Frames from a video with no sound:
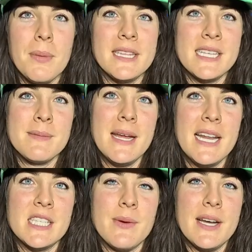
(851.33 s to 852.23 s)
But this
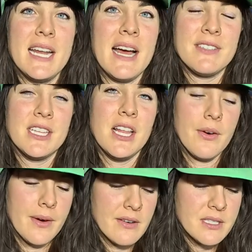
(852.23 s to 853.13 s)
made it so I didn't have to
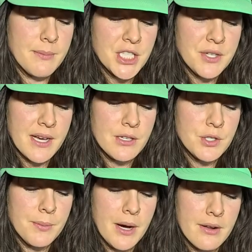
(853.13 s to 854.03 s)
lug around a bunch of
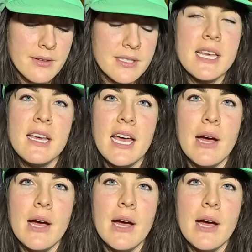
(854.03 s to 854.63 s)
extra bottles.